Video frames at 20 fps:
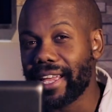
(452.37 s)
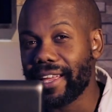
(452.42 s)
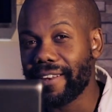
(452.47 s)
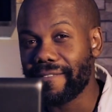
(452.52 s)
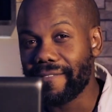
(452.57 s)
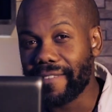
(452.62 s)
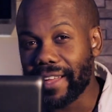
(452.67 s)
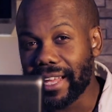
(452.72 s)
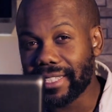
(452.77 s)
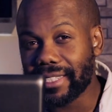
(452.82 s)

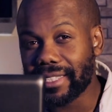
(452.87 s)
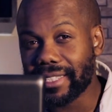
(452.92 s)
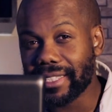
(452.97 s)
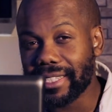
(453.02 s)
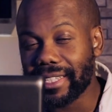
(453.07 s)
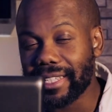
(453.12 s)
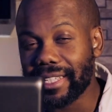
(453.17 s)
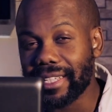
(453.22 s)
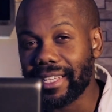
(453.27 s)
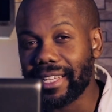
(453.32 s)
invest
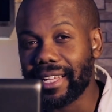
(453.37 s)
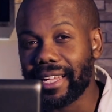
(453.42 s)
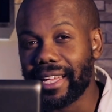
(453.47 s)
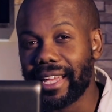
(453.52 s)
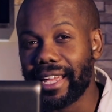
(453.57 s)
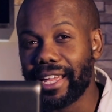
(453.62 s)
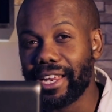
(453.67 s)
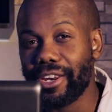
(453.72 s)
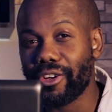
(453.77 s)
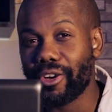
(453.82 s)

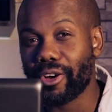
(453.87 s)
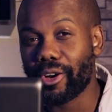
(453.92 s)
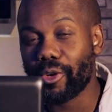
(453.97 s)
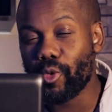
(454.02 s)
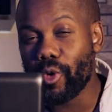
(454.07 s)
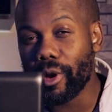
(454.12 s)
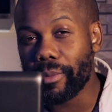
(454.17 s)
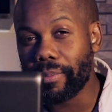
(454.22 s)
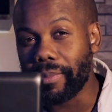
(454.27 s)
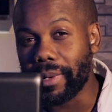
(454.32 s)
in your
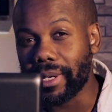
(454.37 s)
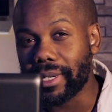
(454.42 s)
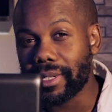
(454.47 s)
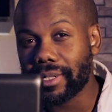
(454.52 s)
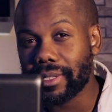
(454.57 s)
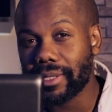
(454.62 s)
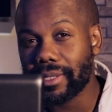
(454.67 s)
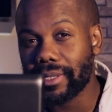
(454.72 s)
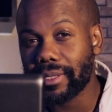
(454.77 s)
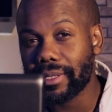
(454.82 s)

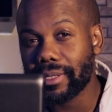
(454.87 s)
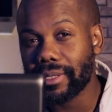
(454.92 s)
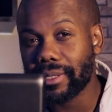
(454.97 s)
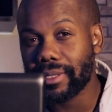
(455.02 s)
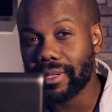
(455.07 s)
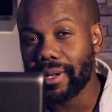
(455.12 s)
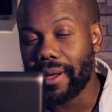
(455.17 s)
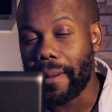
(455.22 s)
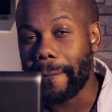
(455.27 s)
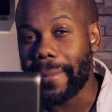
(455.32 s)
equipment,
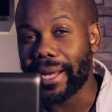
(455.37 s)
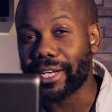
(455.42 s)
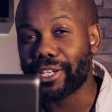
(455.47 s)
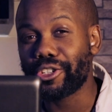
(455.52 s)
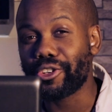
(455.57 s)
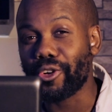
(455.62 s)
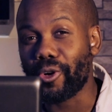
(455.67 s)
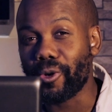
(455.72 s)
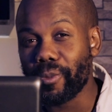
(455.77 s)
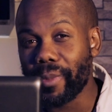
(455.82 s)

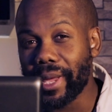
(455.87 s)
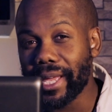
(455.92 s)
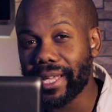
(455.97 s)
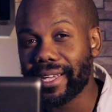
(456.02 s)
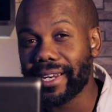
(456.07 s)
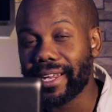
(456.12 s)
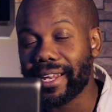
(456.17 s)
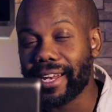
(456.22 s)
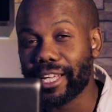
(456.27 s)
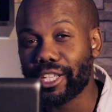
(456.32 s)
but don't
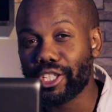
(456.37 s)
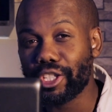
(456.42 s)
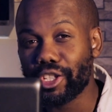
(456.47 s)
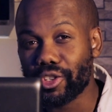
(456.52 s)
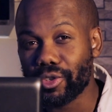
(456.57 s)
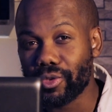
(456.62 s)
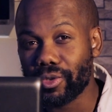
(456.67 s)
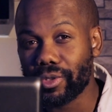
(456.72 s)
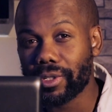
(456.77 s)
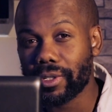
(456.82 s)
make it an
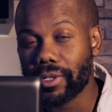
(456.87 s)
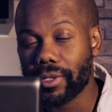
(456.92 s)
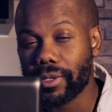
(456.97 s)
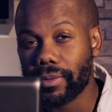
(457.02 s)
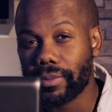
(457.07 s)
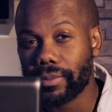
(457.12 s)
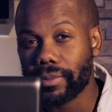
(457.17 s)
excuse.